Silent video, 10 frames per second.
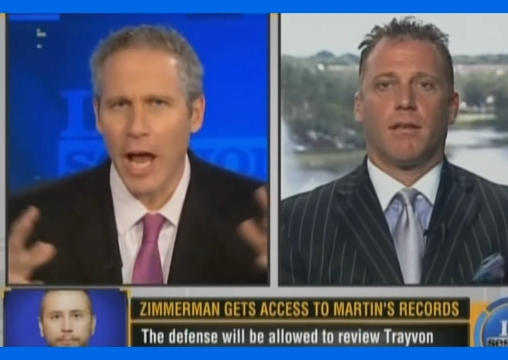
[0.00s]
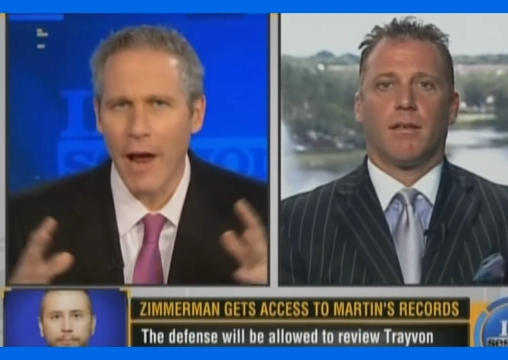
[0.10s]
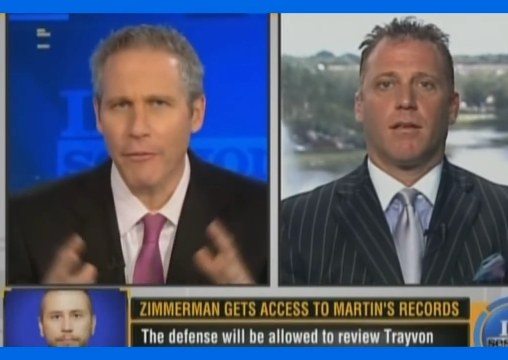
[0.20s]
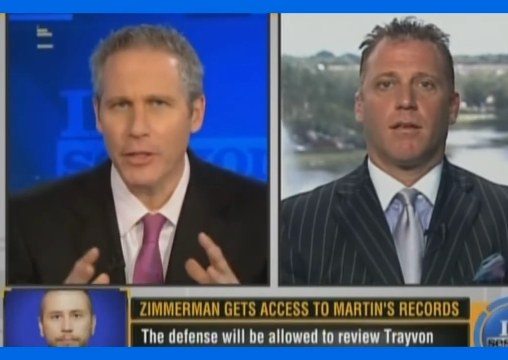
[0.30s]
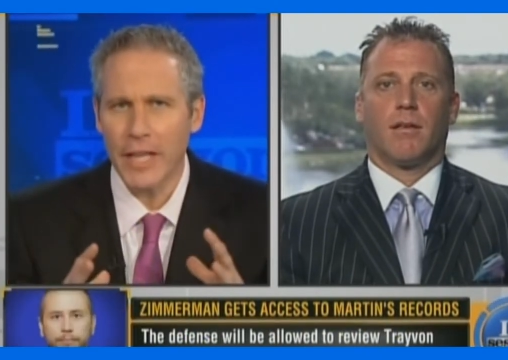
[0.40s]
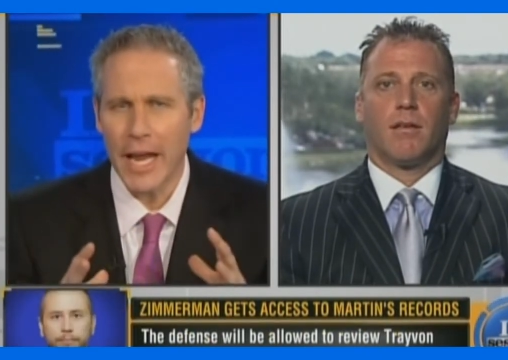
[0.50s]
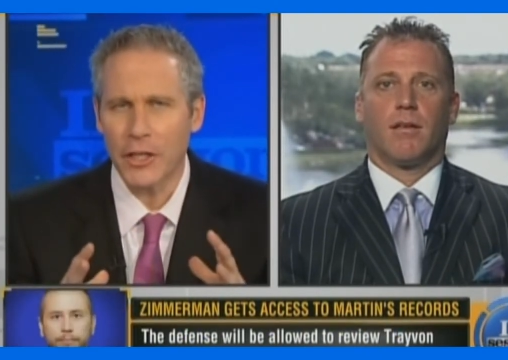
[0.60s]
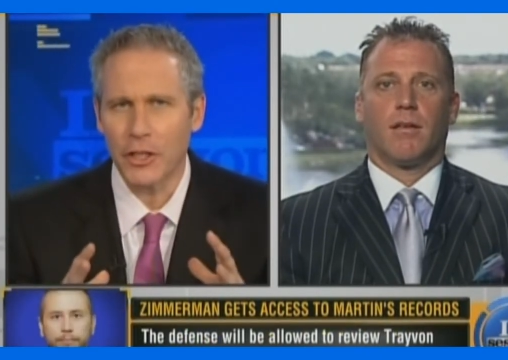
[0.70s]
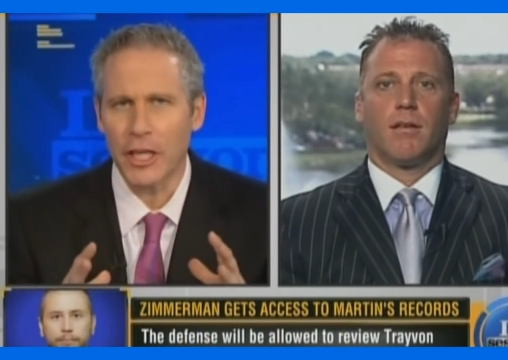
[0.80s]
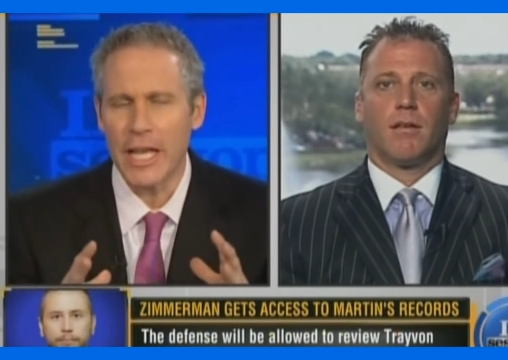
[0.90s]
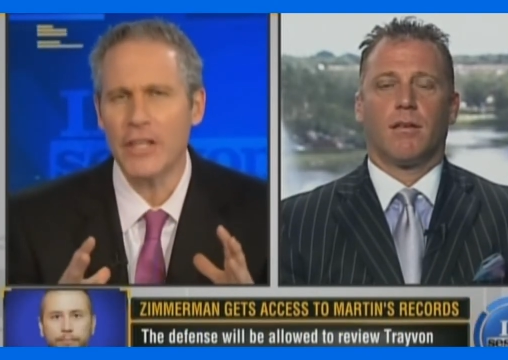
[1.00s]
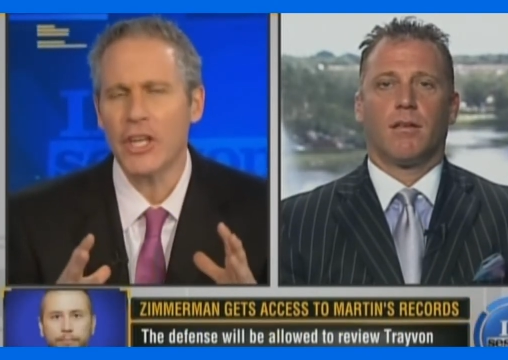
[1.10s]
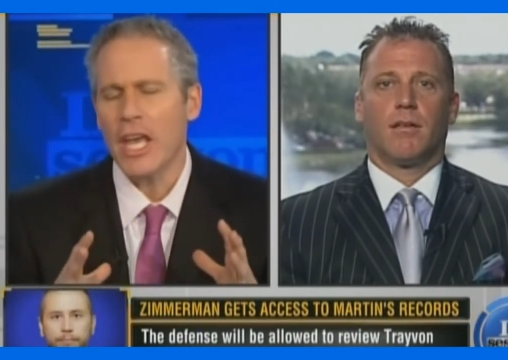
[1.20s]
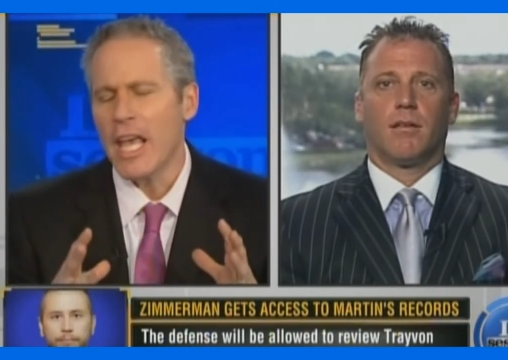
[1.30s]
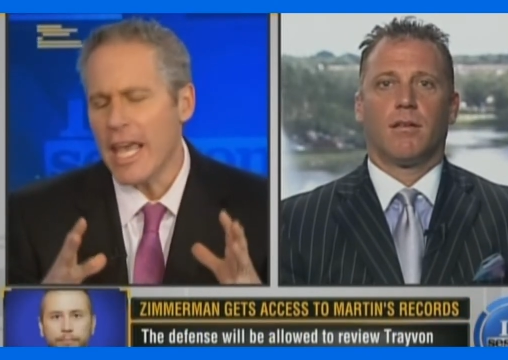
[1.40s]
Speaker 1: confrontation
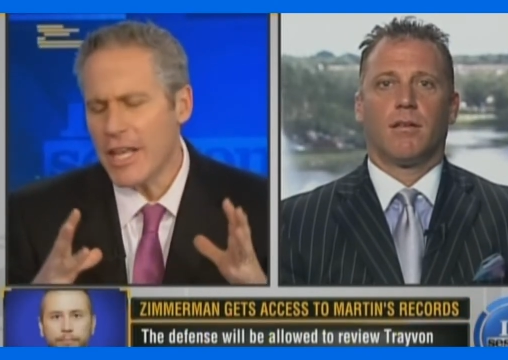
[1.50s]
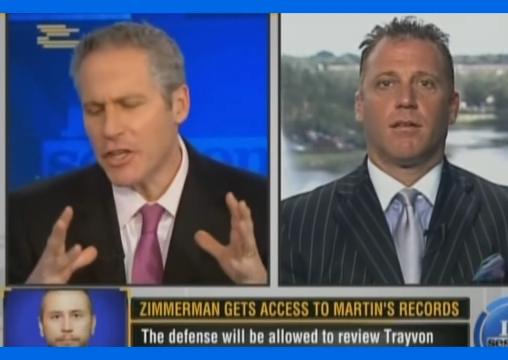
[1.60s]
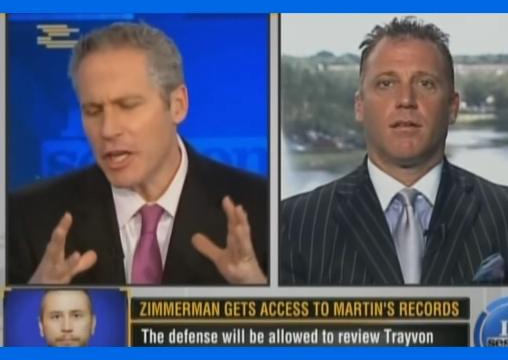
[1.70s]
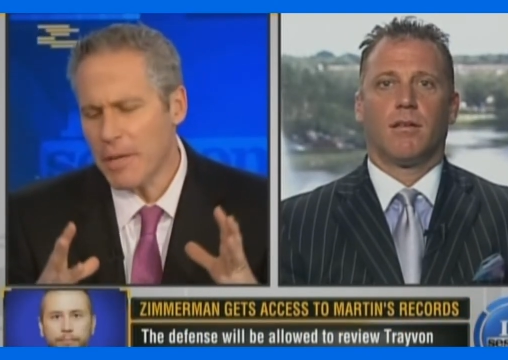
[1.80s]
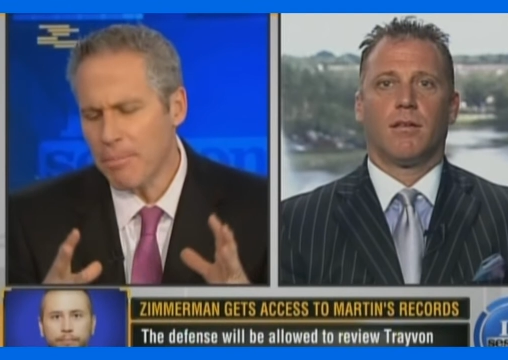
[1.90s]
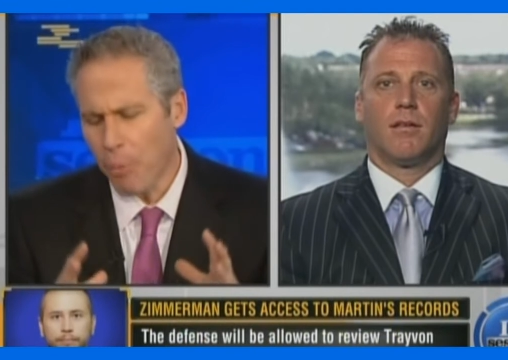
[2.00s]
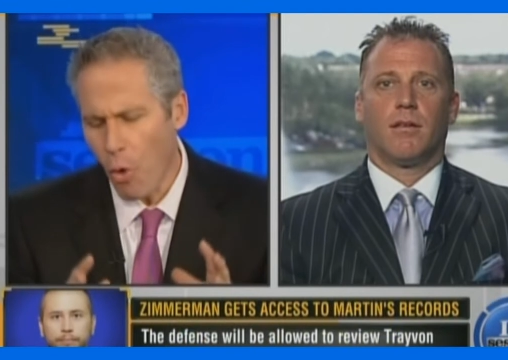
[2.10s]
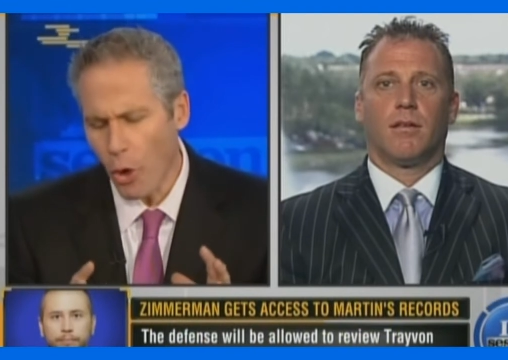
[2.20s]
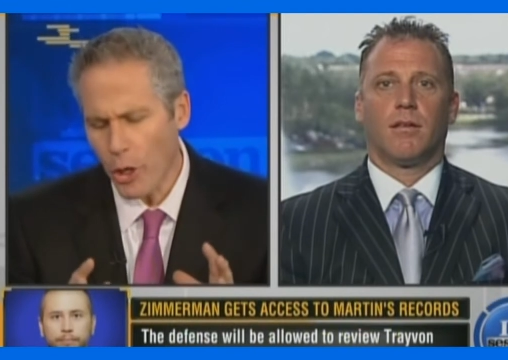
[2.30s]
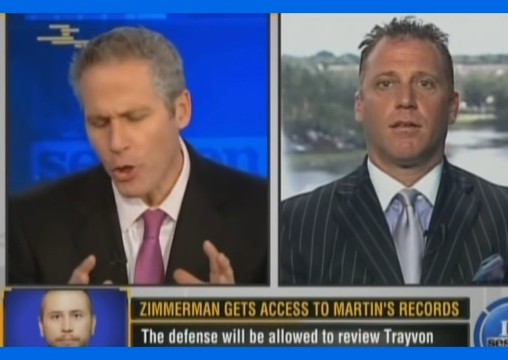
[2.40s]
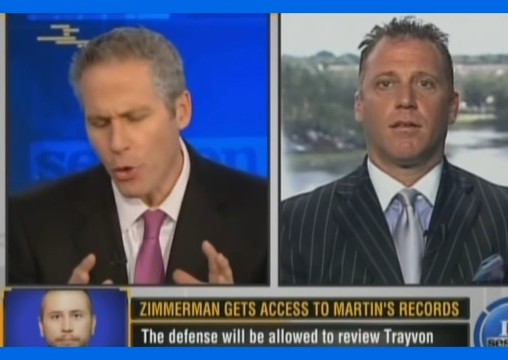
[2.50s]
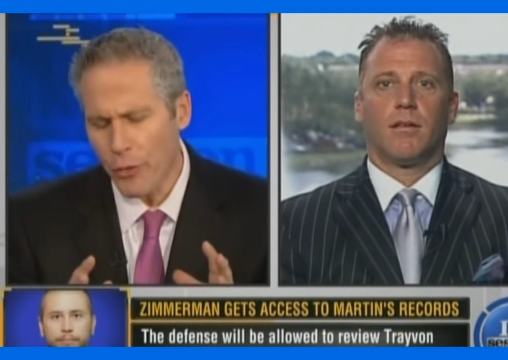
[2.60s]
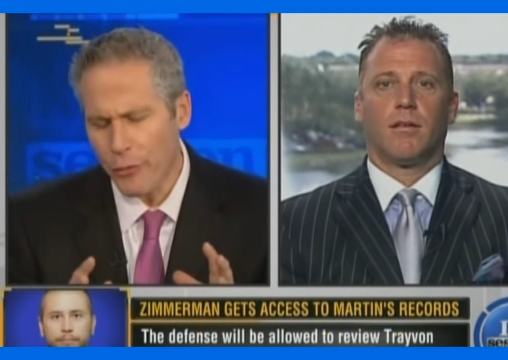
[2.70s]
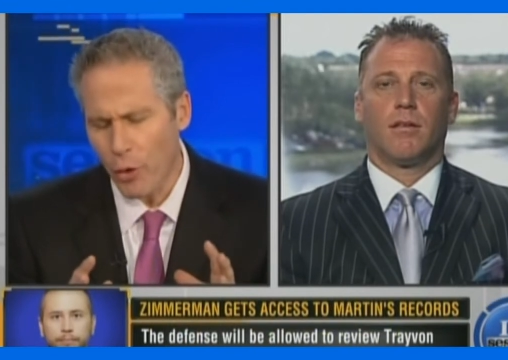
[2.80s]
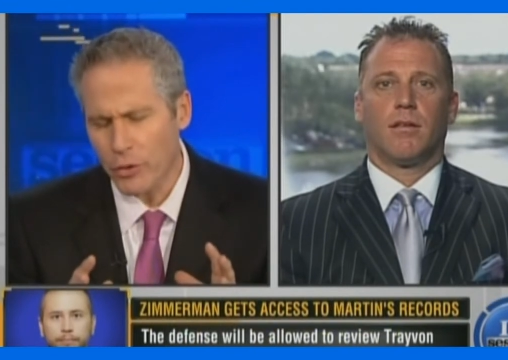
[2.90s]
is is it important who
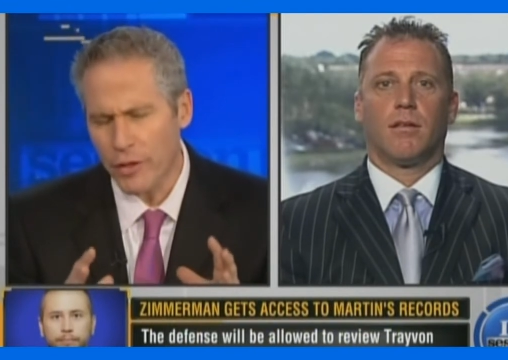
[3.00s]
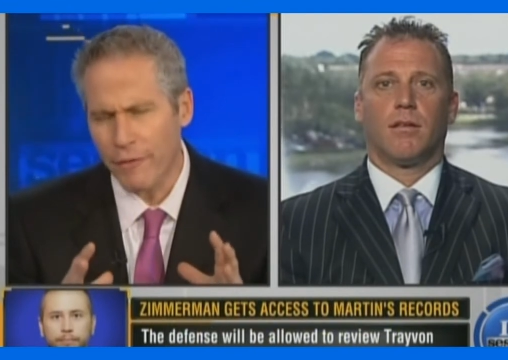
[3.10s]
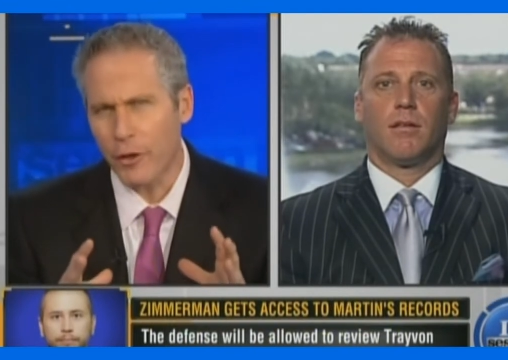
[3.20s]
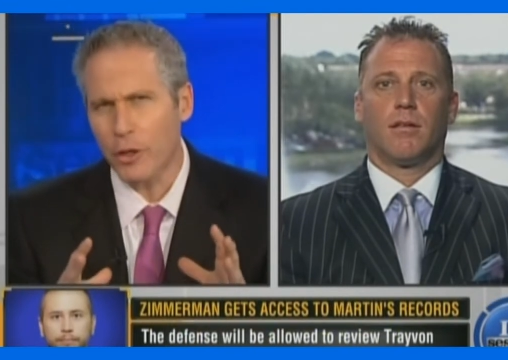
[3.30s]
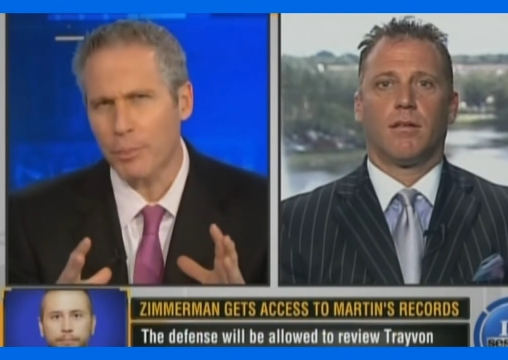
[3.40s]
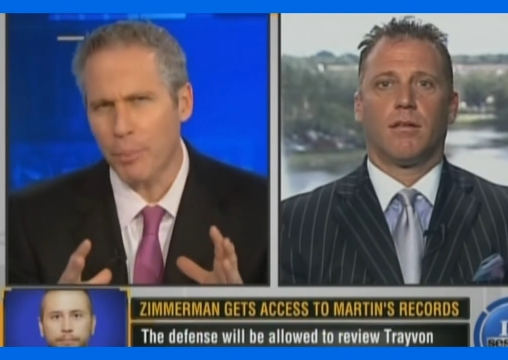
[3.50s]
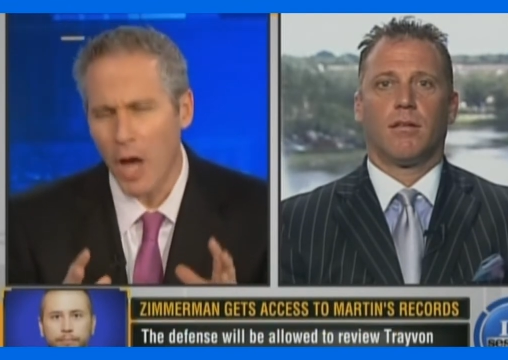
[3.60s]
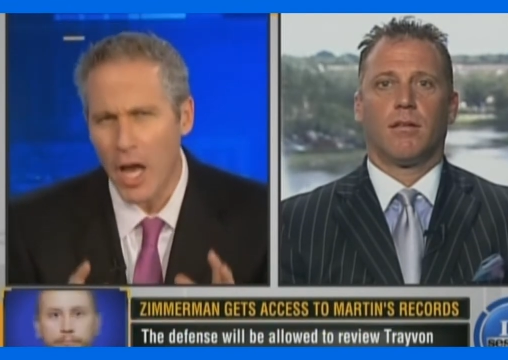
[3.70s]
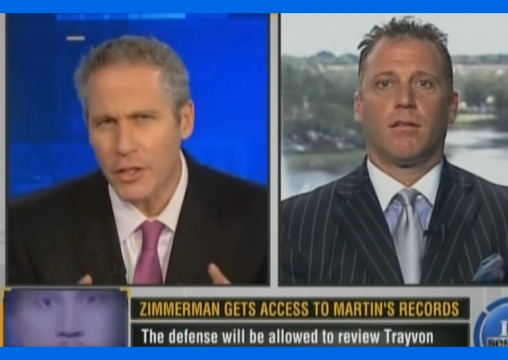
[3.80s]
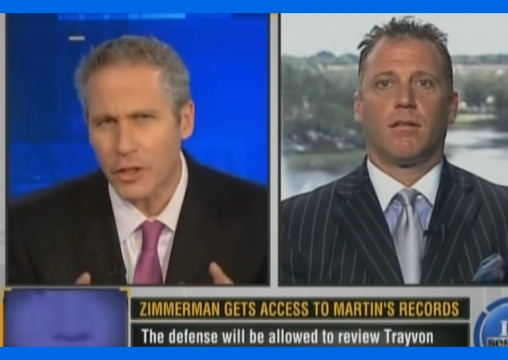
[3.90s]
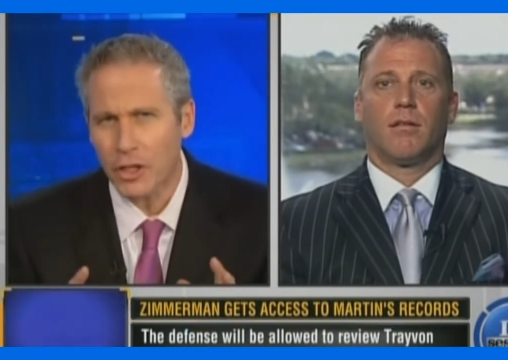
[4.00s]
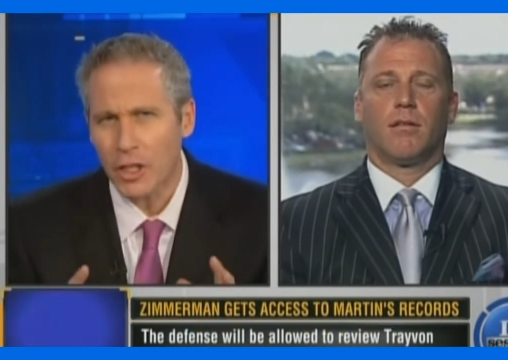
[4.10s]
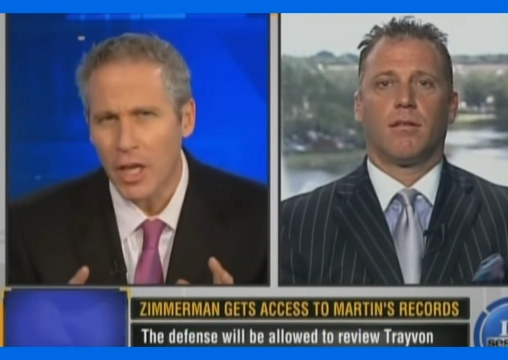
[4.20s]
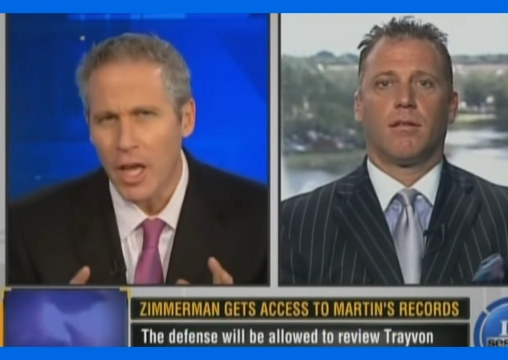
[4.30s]
throws the first punch,